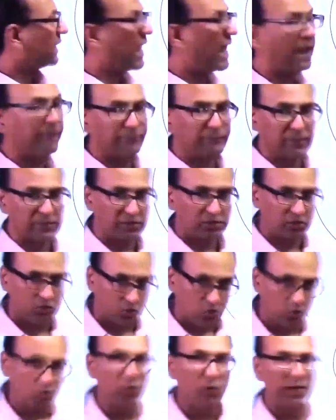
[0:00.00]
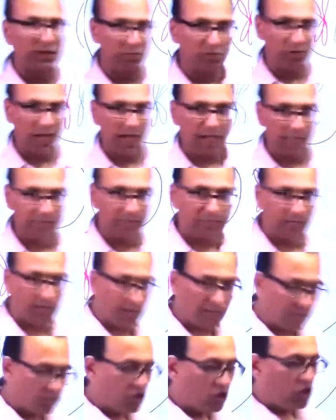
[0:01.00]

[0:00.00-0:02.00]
happens. So 2n would have become